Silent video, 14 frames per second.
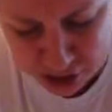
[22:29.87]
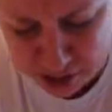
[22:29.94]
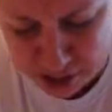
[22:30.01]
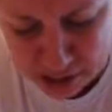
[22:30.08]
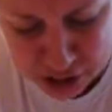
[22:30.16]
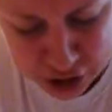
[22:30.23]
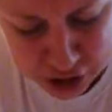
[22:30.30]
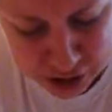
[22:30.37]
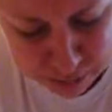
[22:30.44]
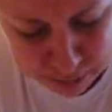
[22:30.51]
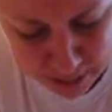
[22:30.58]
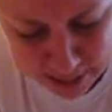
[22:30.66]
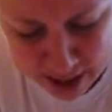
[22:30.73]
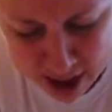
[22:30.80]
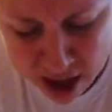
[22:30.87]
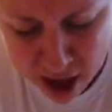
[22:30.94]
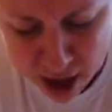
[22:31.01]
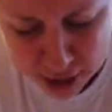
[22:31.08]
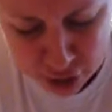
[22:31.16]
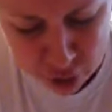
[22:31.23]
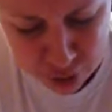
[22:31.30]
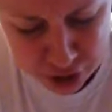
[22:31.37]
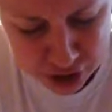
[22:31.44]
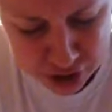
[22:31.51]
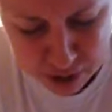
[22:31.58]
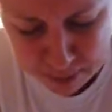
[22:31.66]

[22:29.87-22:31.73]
It doesn't just mean us Christians.